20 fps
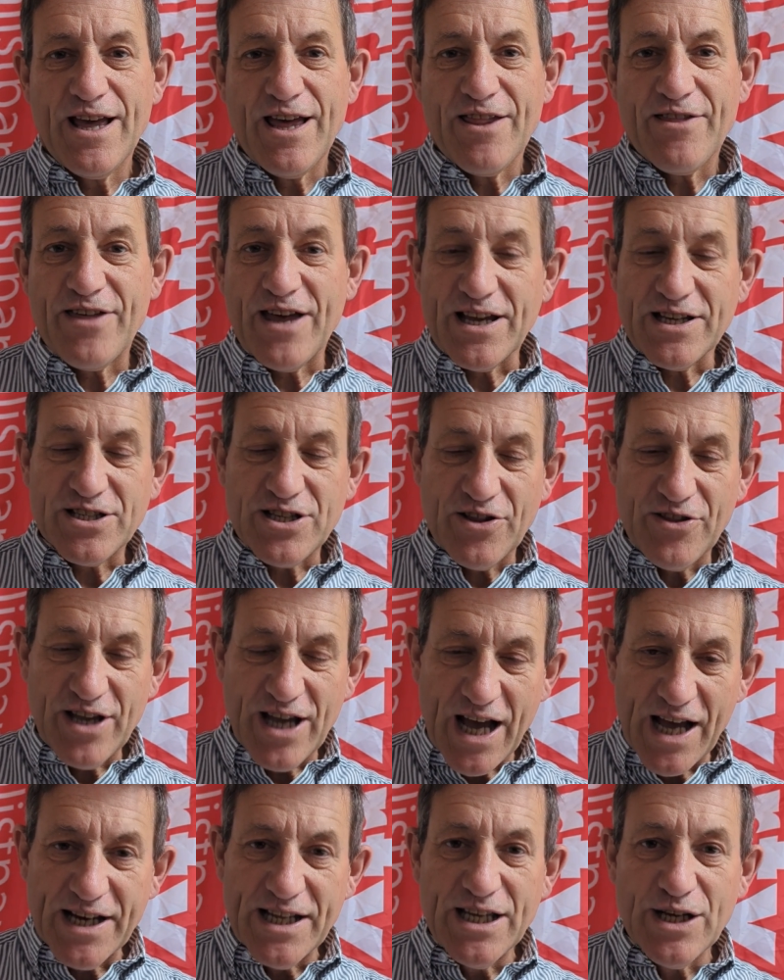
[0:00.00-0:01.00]
thanks to the
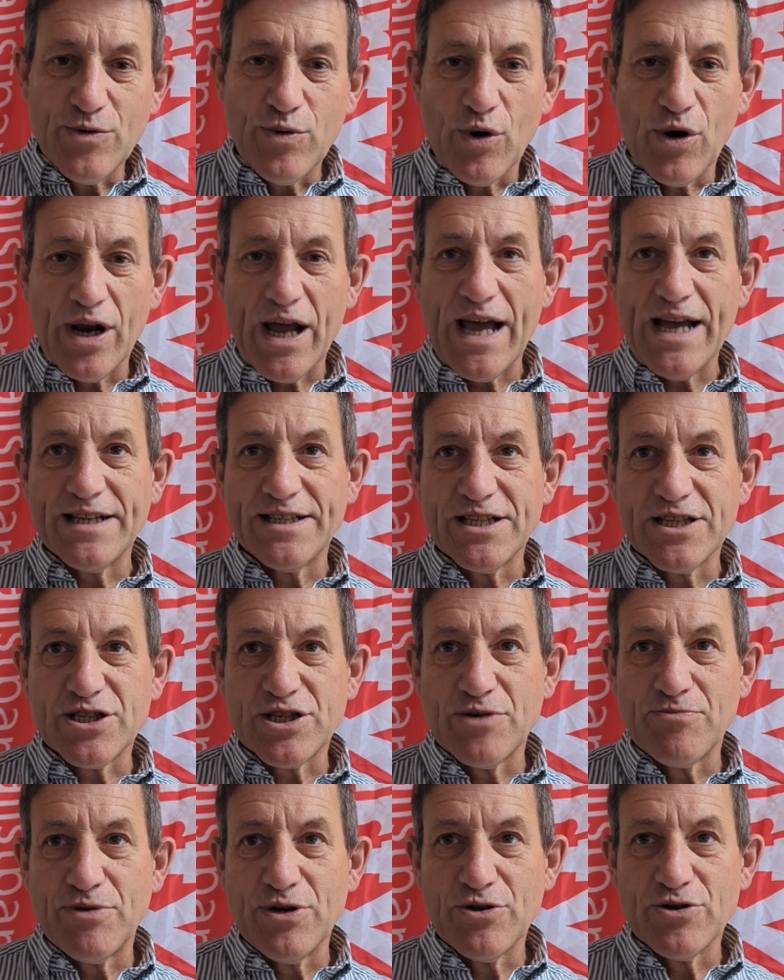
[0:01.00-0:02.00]
unequal land
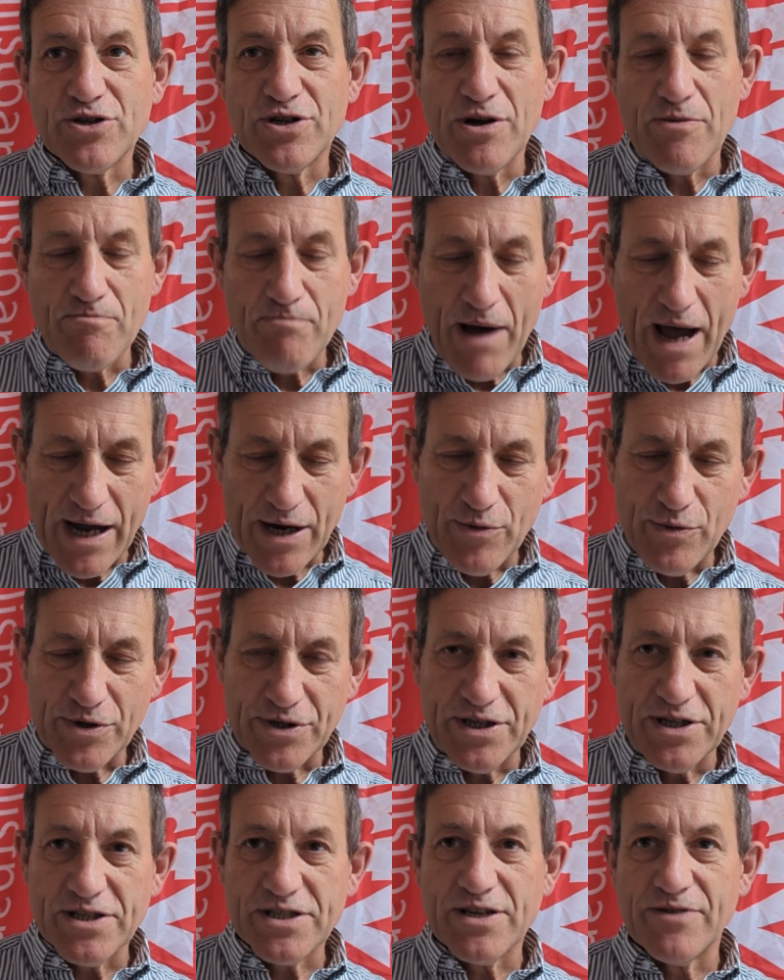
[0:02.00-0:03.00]
distribution and
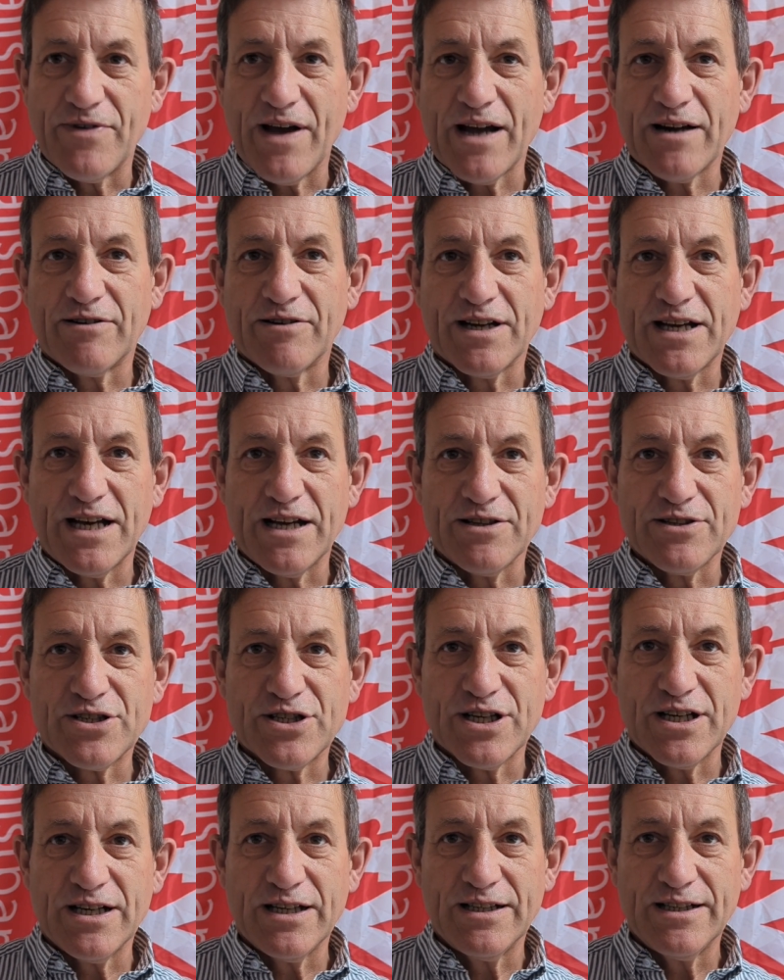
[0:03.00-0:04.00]
backwardness of
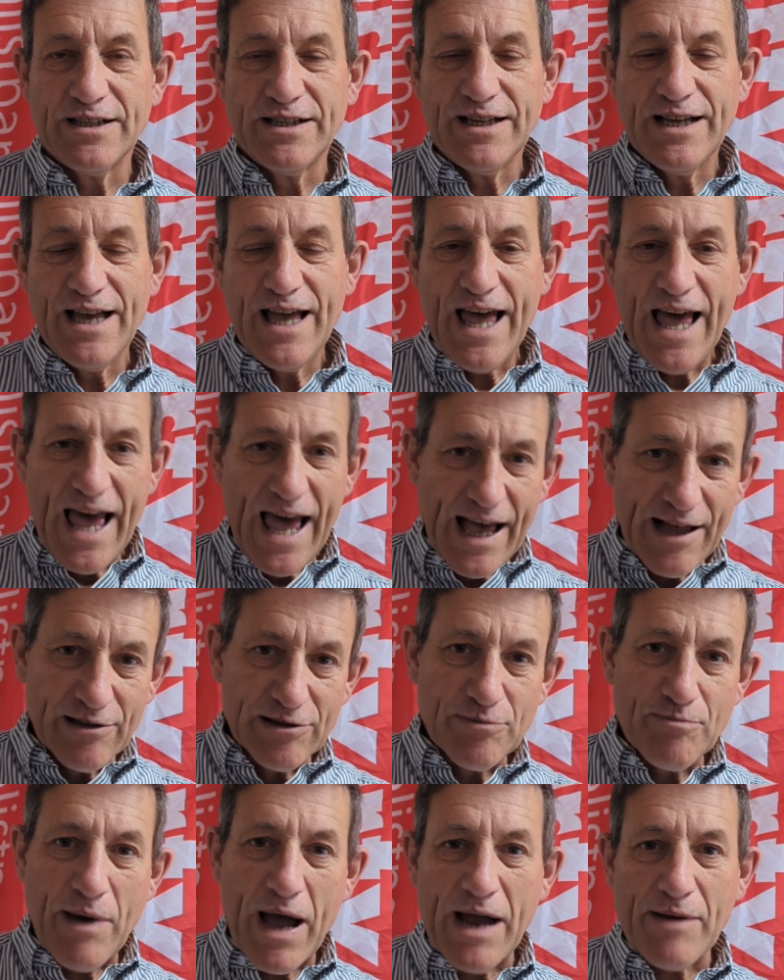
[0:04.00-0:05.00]
agriculture,
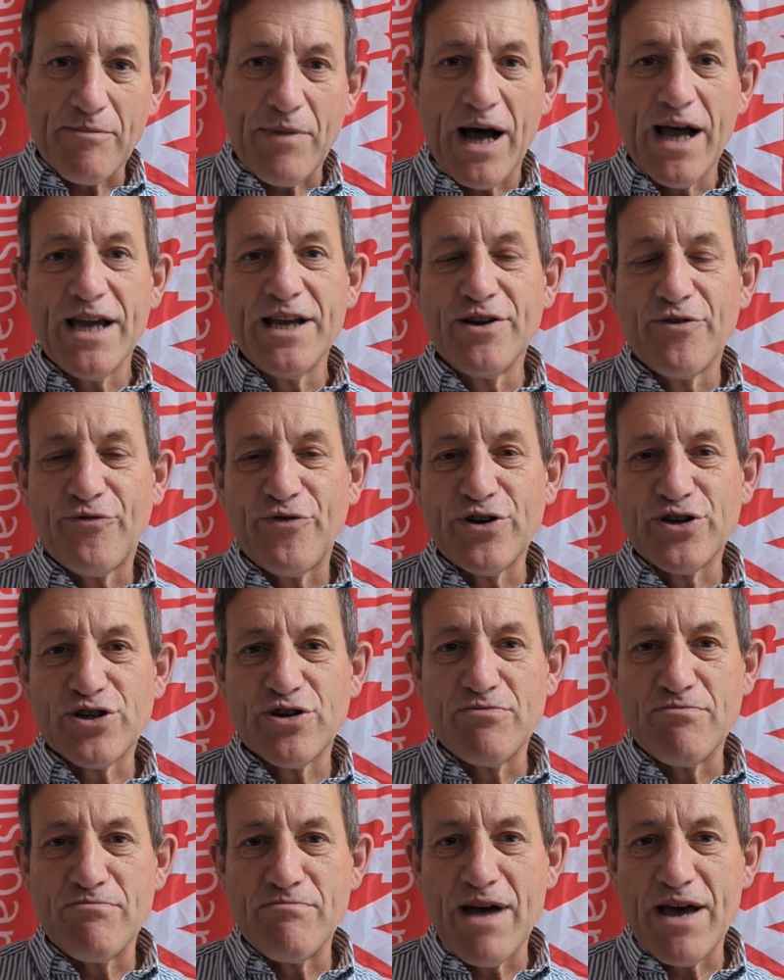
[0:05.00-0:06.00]
held back by
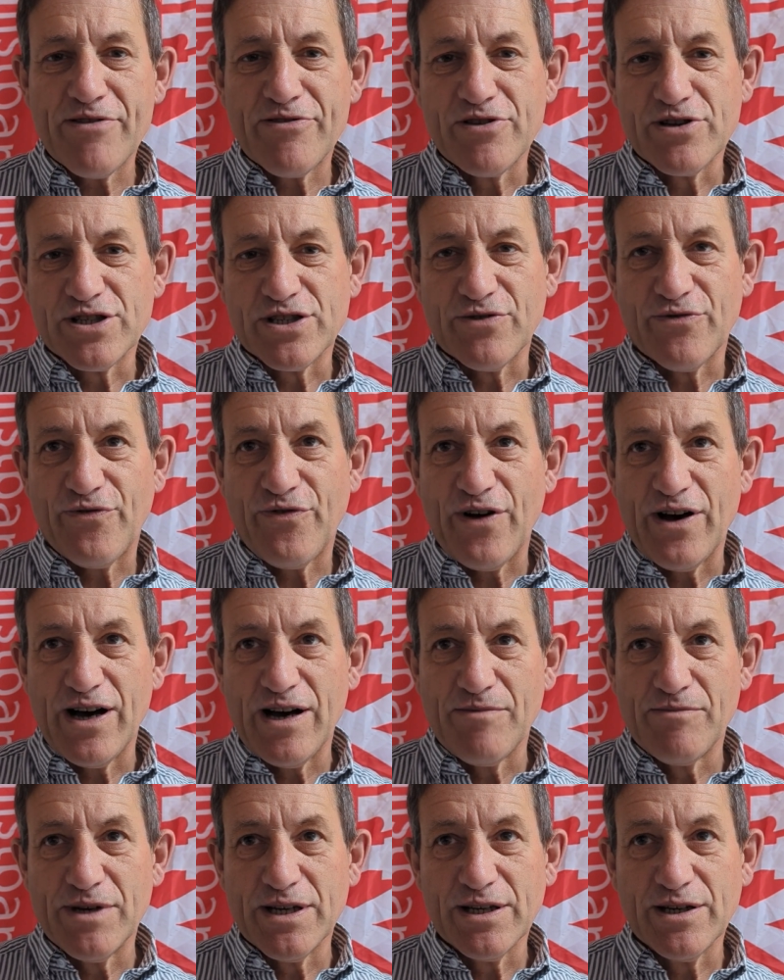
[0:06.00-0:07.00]
inefficient methods of
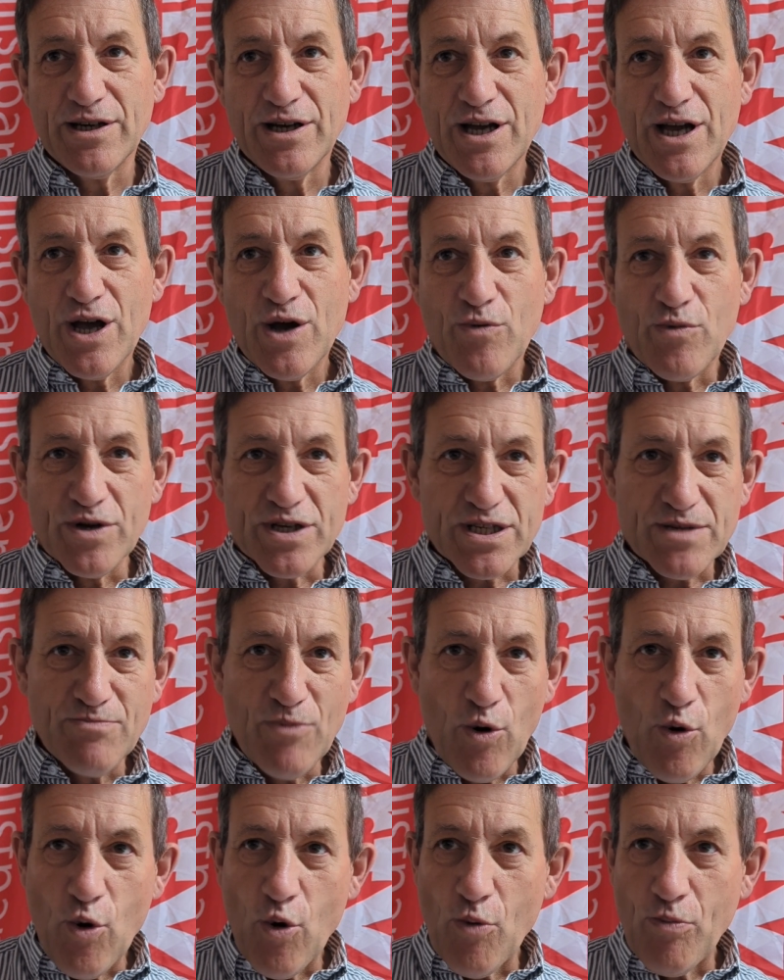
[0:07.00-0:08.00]
farming with
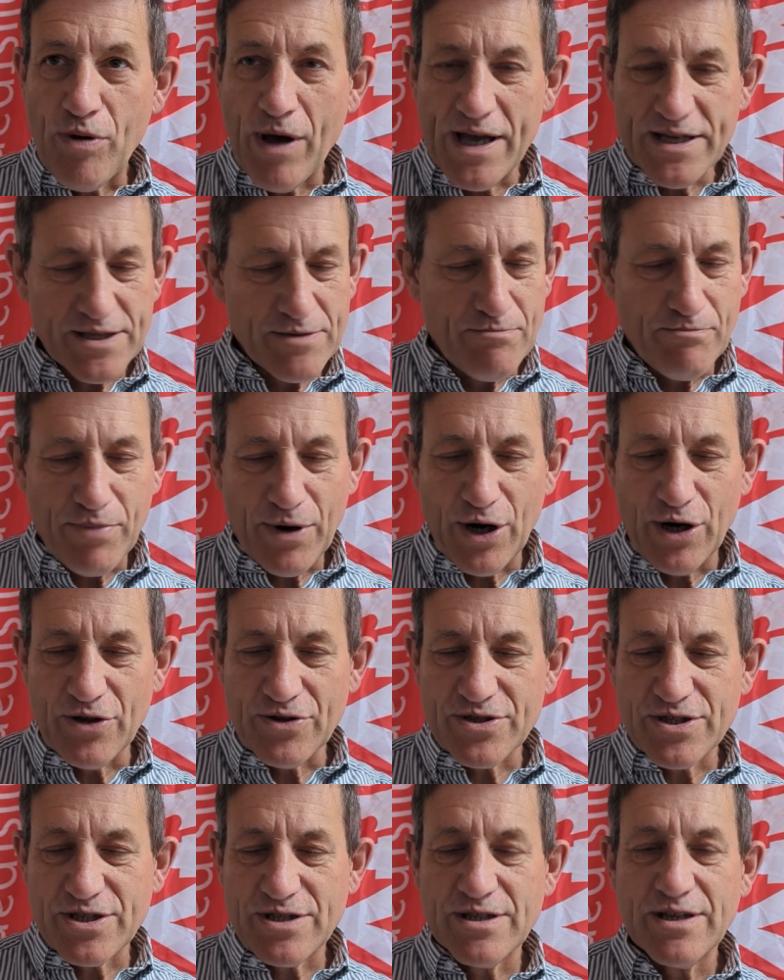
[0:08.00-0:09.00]
small peasant
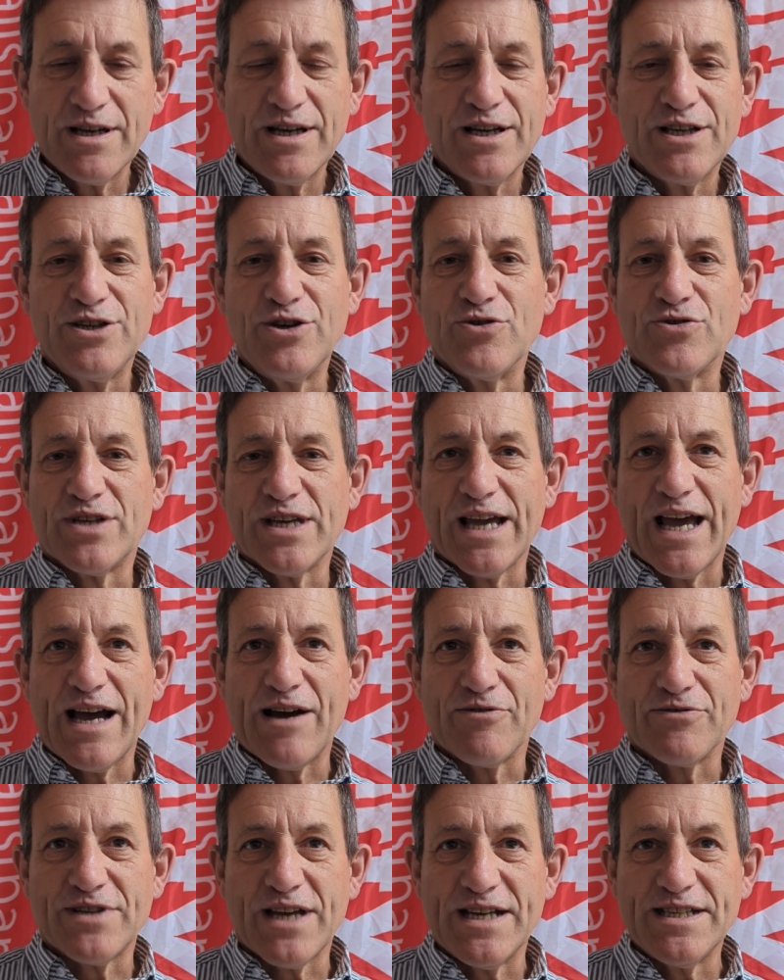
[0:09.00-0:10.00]
plots using
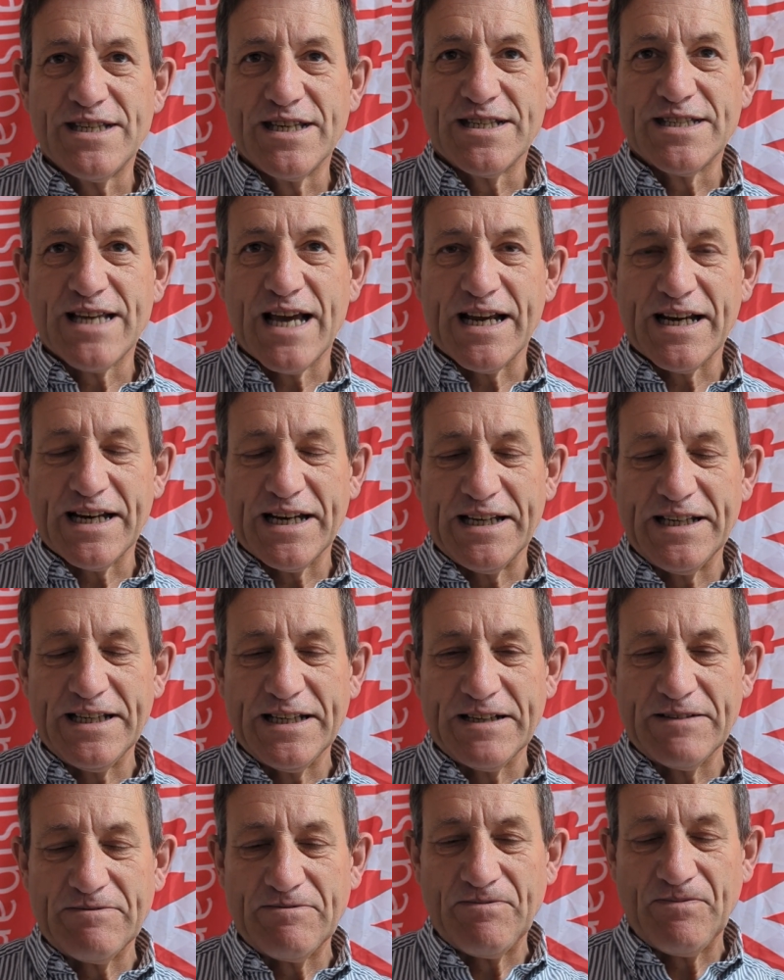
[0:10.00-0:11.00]
outdated
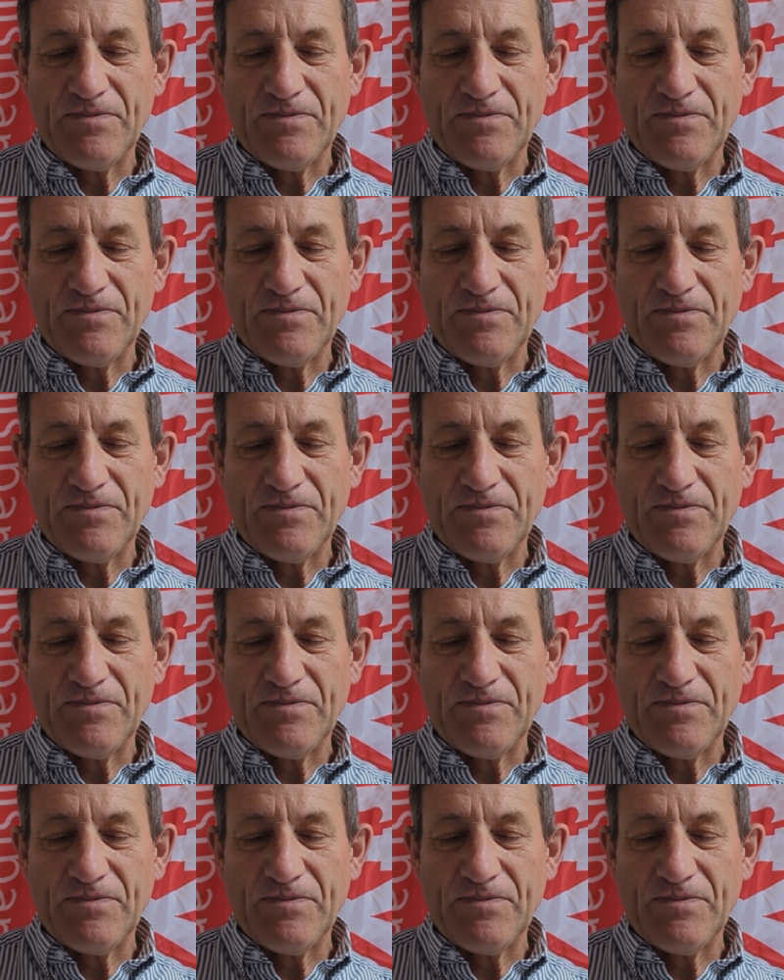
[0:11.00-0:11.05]
technique.